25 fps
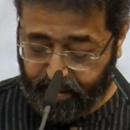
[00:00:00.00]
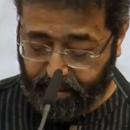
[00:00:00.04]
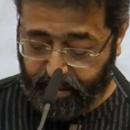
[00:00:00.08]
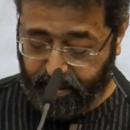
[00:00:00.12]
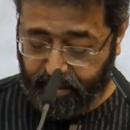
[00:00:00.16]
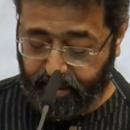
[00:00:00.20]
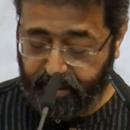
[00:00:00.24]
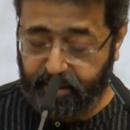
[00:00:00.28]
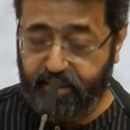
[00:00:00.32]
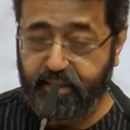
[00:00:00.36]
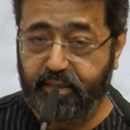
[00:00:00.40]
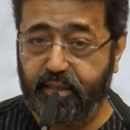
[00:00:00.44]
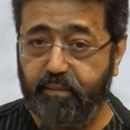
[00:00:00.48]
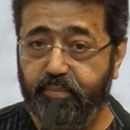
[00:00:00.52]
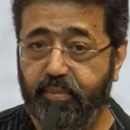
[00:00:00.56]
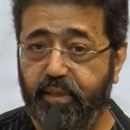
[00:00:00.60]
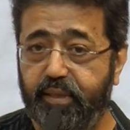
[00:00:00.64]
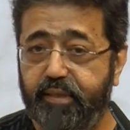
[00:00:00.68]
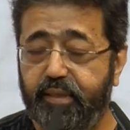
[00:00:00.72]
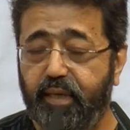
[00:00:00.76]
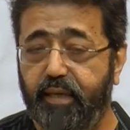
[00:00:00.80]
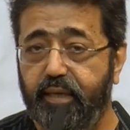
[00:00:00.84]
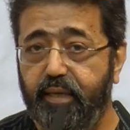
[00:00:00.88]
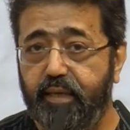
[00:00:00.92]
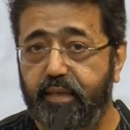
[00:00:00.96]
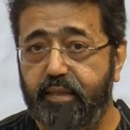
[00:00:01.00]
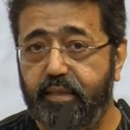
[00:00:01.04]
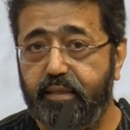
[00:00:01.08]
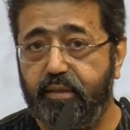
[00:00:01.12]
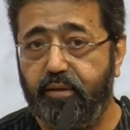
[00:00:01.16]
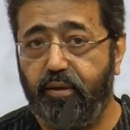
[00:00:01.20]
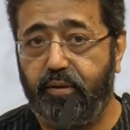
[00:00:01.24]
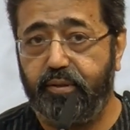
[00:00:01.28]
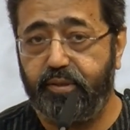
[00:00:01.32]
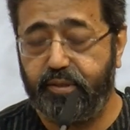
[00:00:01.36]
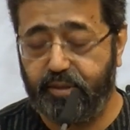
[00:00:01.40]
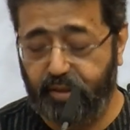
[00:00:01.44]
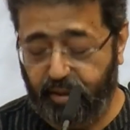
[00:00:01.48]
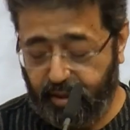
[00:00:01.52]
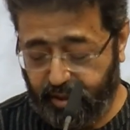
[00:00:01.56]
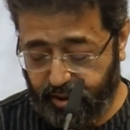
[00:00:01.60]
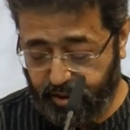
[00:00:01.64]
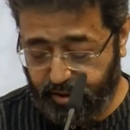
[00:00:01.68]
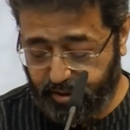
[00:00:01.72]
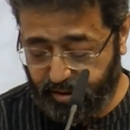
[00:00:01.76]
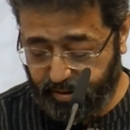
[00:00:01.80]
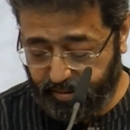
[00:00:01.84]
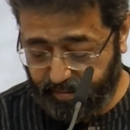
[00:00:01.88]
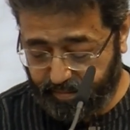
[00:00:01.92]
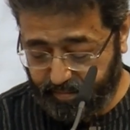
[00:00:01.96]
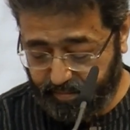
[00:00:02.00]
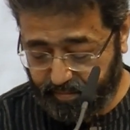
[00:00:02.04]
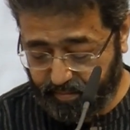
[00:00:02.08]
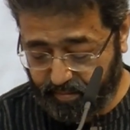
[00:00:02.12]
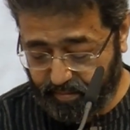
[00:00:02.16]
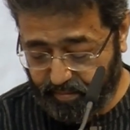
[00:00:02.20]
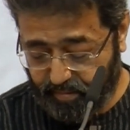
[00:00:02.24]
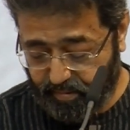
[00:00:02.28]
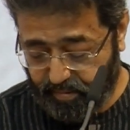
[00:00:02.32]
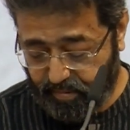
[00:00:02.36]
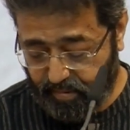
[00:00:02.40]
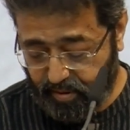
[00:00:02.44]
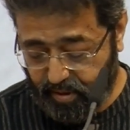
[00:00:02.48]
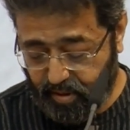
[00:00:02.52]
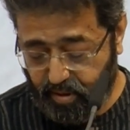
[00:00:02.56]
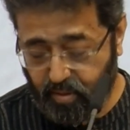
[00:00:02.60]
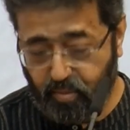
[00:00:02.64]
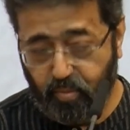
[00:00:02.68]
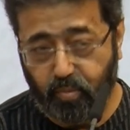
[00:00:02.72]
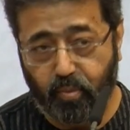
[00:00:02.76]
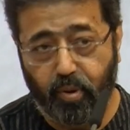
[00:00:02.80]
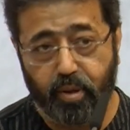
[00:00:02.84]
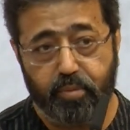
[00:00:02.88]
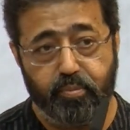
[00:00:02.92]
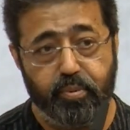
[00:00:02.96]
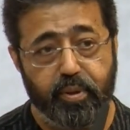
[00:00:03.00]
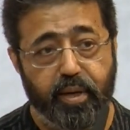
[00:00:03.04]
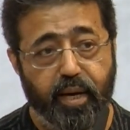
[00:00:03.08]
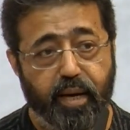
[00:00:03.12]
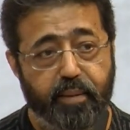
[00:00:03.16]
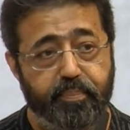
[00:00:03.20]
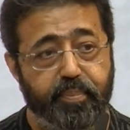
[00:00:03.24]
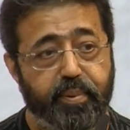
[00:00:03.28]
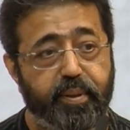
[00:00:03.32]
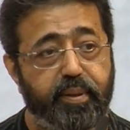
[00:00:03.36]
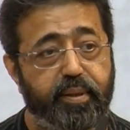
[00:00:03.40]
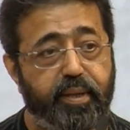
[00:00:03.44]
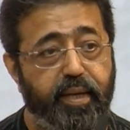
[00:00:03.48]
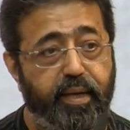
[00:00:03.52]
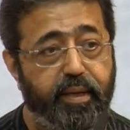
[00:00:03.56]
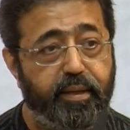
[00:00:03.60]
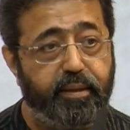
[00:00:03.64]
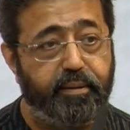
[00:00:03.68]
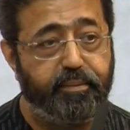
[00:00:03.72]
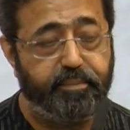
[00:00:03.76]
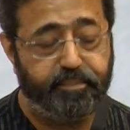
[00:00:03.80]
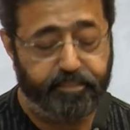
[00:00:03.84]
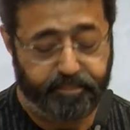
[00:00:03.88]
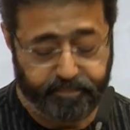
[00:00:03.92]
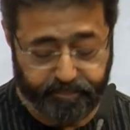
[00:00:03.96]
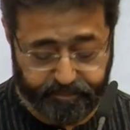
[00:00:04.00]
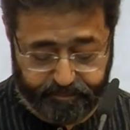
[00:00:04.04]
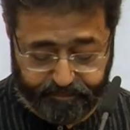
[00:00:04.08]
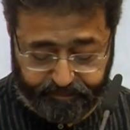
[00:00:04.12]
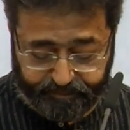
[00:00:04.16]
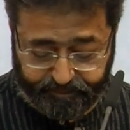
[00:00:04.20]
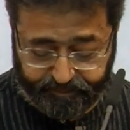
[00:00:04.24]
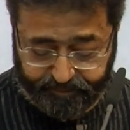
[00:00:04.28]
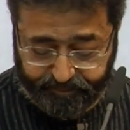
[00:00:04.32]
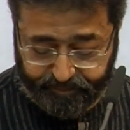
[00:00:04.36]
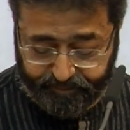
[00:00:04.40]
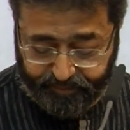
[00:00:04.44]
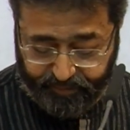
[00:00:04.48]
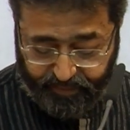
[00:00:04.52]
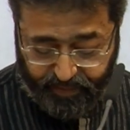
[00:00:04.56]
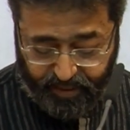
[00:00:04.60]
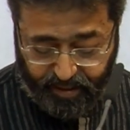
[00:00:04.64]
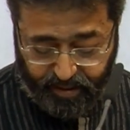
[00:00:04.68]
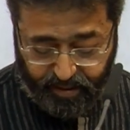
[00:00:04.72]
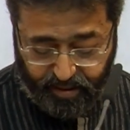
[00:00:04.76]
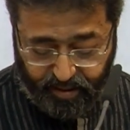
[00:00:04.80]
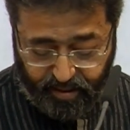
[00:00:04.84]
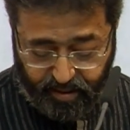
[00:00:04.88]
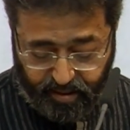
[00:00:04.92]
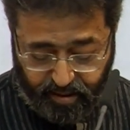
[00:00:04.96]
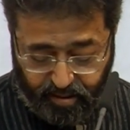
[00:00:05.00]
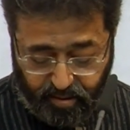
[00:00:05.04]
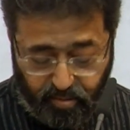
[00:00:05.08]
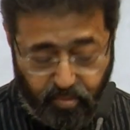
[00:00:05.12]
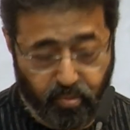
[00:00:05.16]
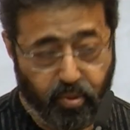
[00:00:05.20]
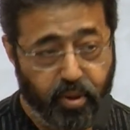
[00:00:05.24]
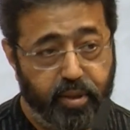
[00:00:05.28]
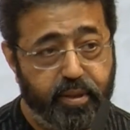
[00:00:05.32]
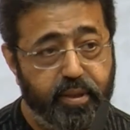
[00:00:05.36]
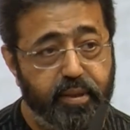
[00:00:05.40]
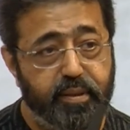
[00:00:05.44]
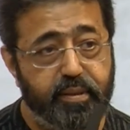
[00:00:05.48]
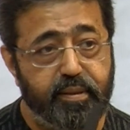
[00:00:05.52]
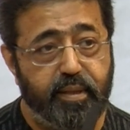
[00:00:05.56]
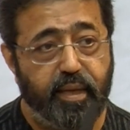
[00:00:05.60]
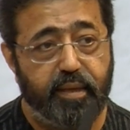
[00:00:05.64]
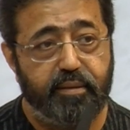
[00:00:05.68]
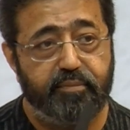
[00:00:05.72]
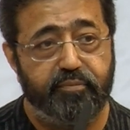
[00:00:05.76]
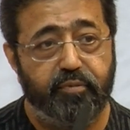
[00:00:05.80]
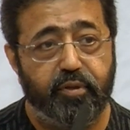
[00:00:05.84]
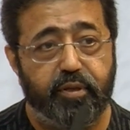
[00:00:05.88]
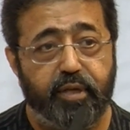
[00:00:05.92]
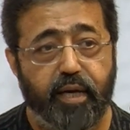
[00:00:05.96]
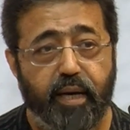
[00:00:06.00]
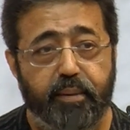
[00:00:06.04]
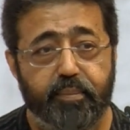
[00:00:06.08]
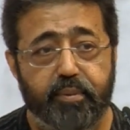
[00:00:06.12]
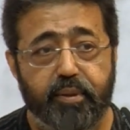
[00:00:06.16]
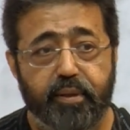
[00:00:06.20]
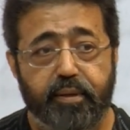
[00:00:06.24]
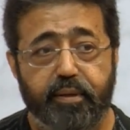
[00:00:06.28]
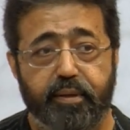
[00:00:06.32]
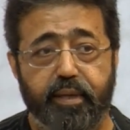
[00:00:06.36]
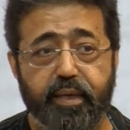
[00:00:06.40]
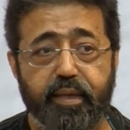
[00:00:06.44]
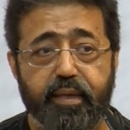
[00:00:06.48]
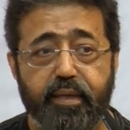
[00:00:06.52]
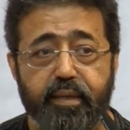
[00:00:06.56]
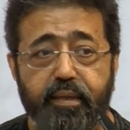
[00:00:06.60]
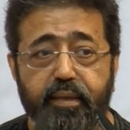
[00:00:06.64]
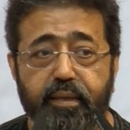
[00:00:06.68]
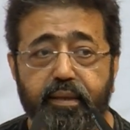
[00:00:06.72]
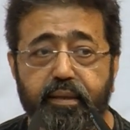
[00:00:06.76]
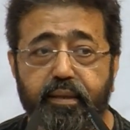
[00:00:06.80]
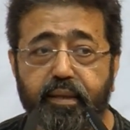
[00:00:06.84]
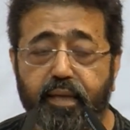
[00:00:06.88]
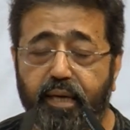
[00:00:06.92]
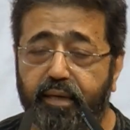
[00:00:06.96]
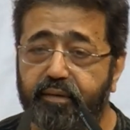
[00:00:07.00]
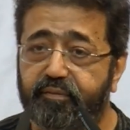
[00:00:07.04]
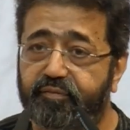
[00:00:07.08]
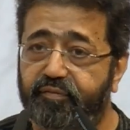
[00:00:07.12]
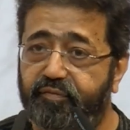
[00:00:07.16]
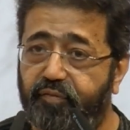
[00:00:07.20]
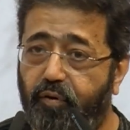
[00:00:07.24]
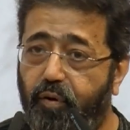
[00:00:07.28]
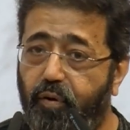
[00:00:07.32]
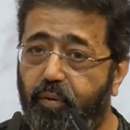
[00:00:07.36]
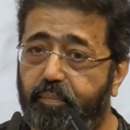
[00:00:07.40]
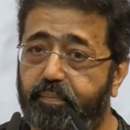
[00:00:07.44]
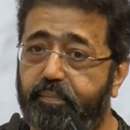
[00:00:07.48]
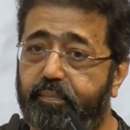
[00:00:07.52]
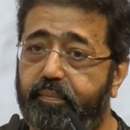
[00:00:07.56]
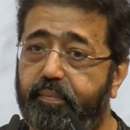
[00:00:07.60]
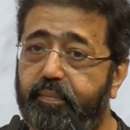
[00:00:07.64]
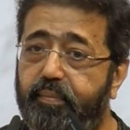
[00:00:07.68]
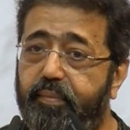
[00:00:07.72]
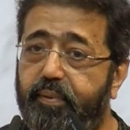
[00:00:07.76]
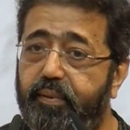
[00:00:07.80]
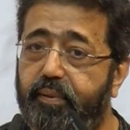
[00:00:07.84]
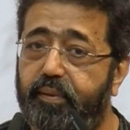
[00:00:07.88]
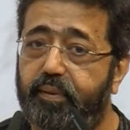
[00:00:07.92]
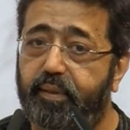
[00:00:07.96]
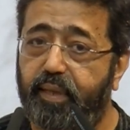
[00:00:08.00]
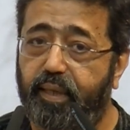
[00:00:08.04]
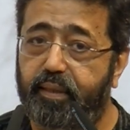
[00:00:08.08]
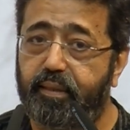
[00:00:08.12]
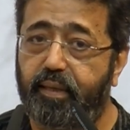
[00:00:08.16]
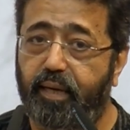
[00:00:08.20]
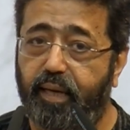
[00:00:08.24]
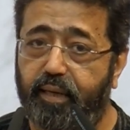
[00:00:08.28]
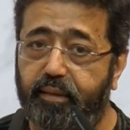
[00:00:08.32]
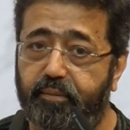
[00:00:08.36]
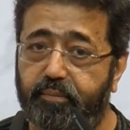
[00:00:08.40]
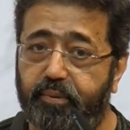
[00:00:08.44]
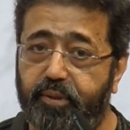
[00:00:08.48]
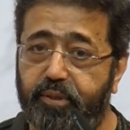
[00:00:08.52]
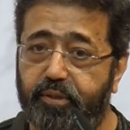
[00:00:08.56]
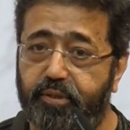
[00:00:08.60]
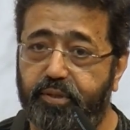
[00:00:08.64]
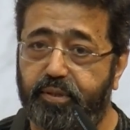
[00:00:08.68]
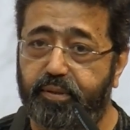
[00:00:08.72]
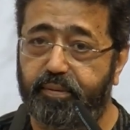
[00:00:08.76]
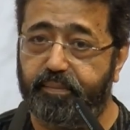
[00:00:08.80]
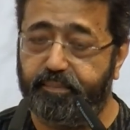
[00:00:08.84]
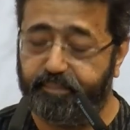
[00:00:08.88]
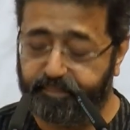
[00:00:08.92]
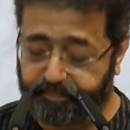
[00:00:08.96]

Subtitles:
In a simultaneous constellation, what would happen then? What is that vocabulary, that form, that language?